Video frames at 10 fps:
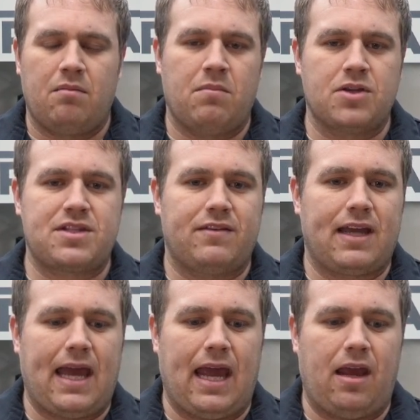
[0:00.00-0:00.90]
Most of
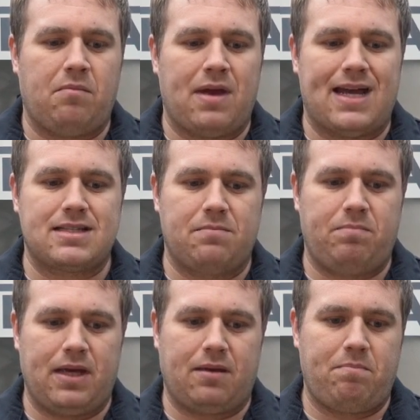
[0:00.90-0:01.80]
it came as a
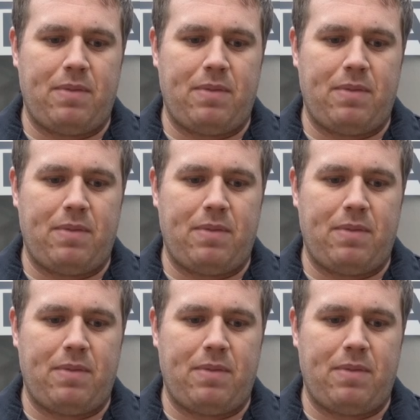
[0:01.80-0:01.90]
big